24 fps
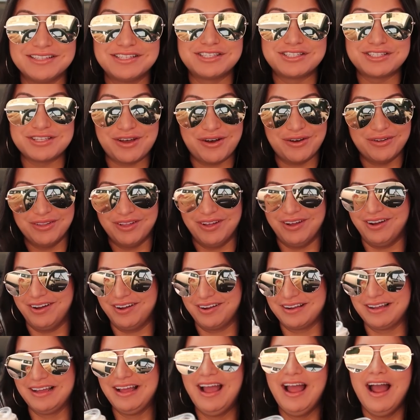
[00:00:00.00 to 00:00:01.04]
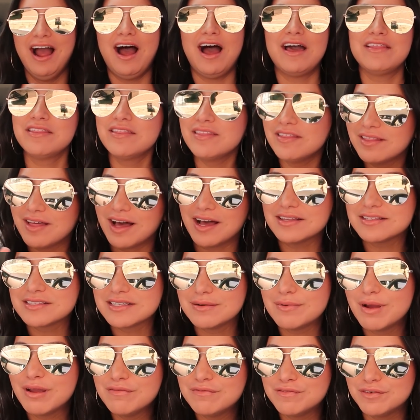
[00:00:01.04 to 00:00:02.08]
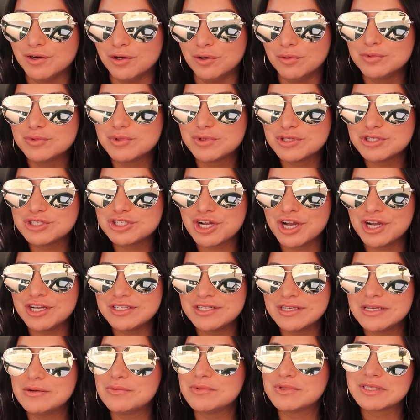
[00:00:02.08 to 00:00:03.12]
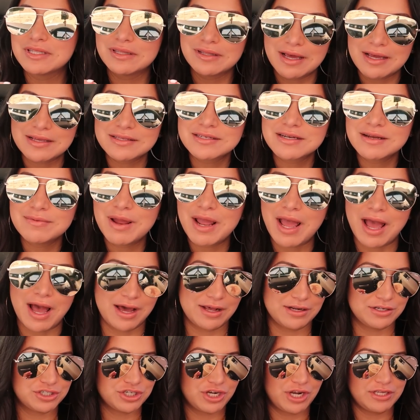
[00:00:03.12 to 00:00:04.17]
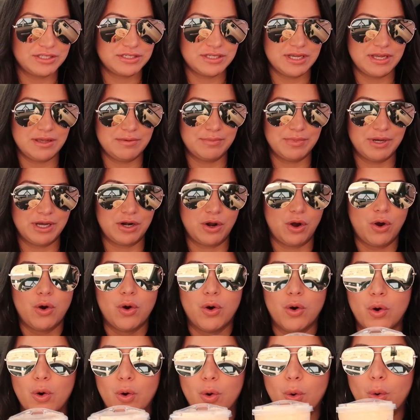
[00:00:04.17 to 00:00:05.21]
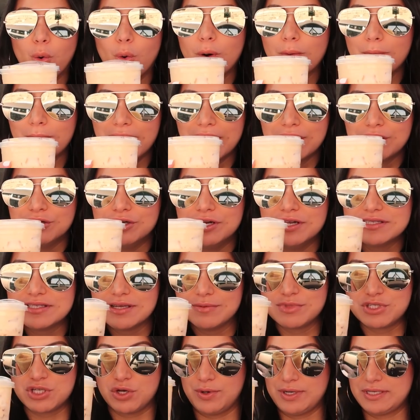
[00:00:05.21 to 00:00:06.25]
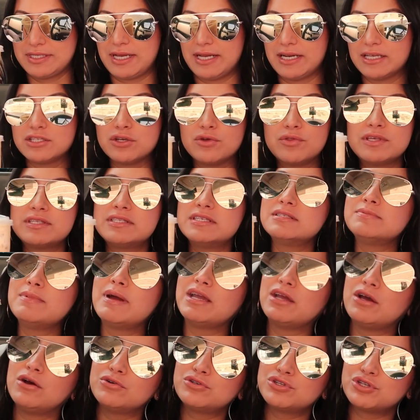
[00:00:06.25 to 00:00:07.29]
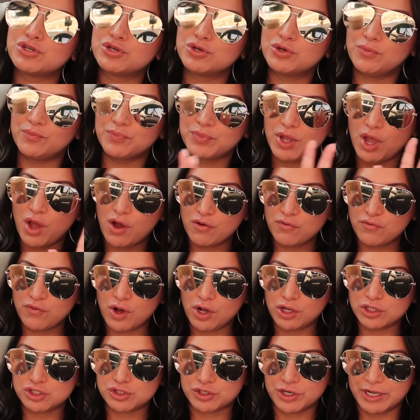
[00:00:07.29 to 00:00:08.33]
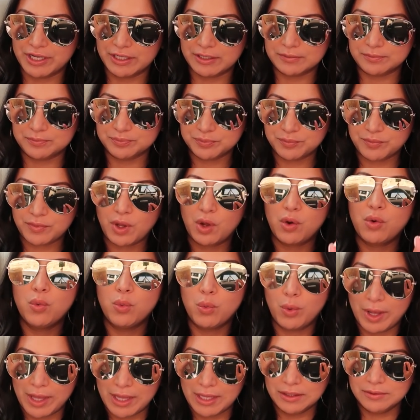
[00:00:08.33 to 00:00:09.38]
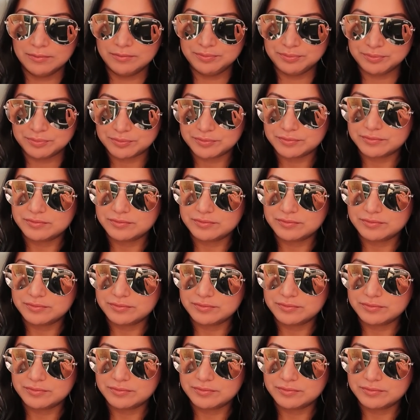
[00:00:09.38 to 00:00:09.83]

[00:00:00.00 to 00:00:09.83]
in so long i think the last time i filmed with a chai tea was the last time i had a chai tea but oh my goodness i'm so excited so this is my go-to fall drink when